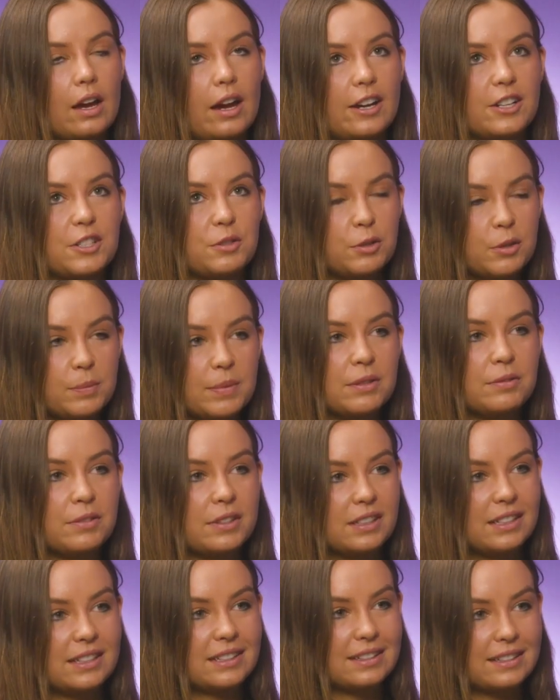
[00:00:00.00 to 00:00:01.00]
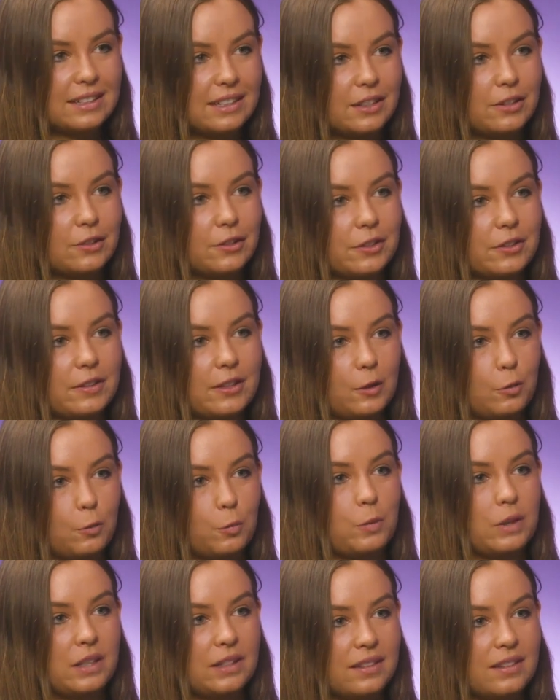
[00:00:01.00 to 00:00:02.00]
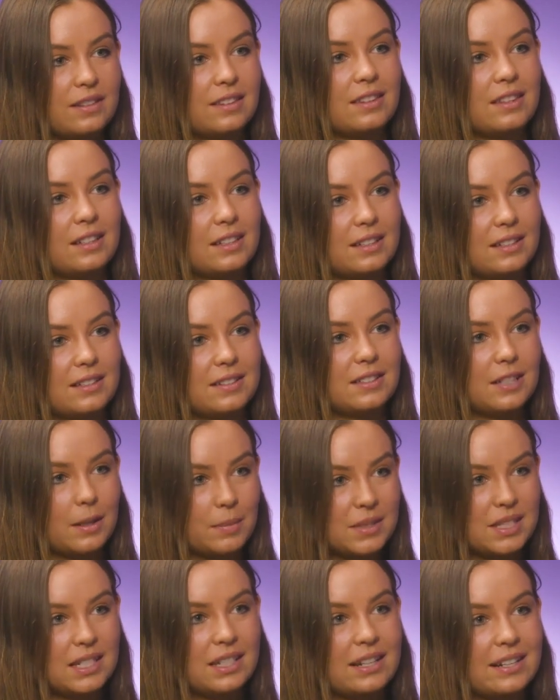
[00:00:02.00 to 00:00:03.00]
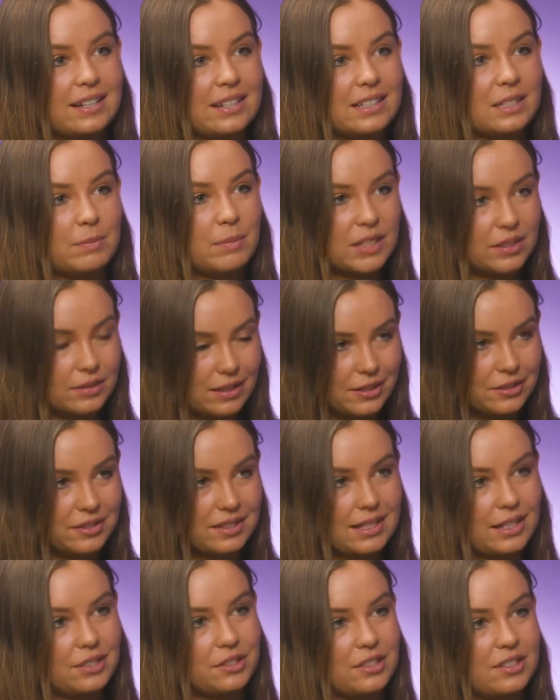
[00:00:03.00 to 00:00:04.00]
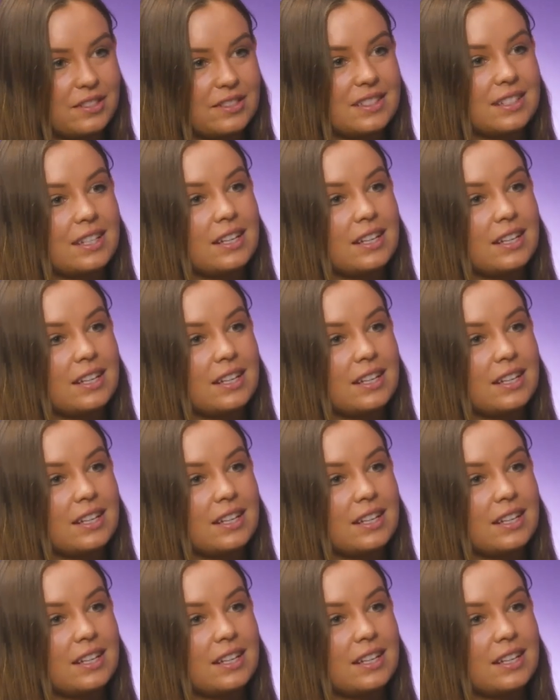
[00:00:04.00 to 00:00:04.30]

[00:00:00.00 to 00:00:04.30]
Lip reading: I just want to be really clear, though, that with the subsidised mental health sessions,